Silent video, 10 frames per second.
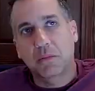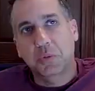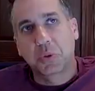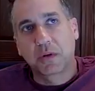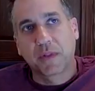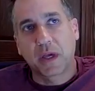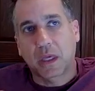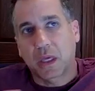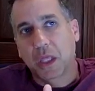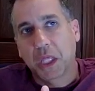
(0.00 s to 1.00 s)
sort of
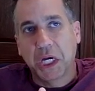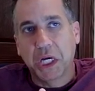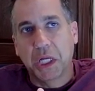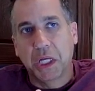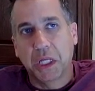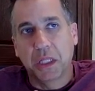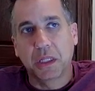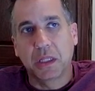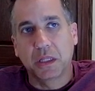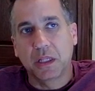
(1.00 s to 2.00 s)
like
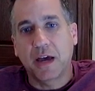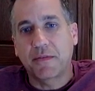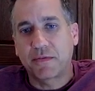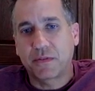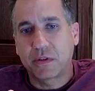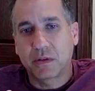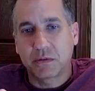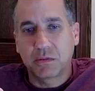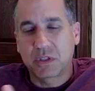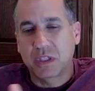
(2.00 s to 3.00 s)
left,
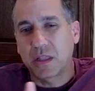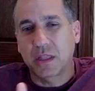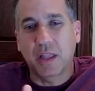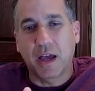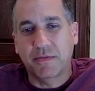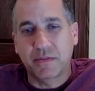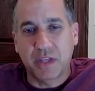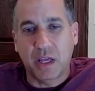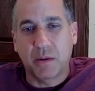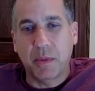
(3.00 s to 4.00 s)
slightly left of center,